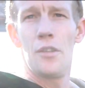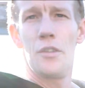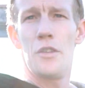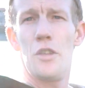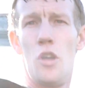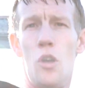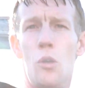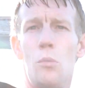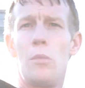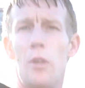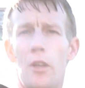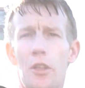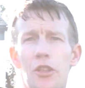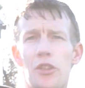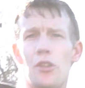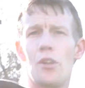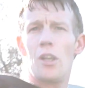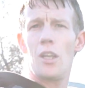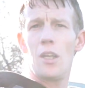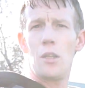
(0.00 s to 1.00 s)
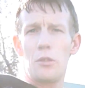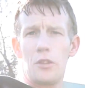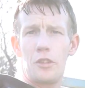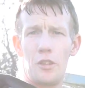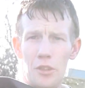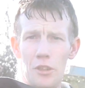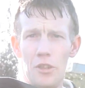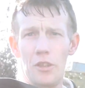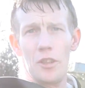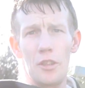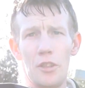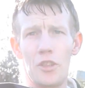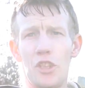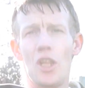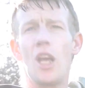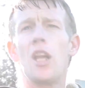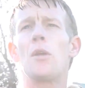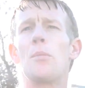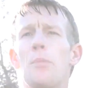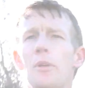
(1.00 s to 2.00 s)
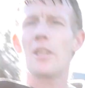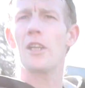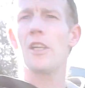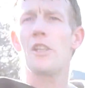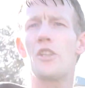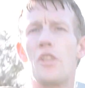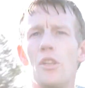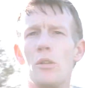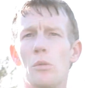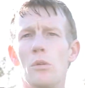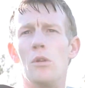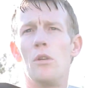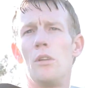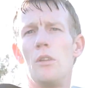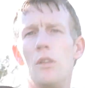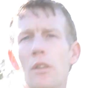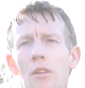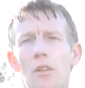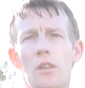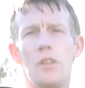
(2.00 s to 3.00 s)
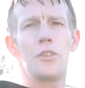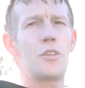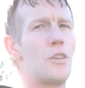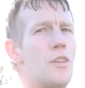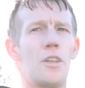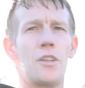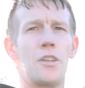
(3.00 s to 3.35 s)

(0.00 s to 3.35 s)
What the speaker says: the homeless are allowed to sell a big issue. I don't